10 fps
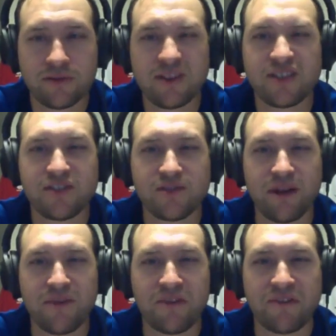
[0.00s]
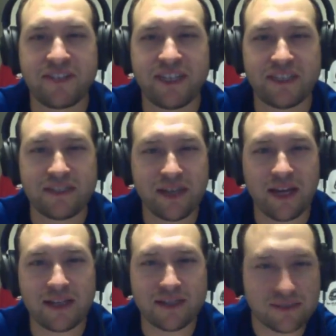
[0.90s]
This is about 15s,
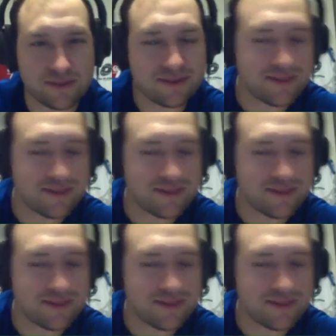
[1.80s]
guys.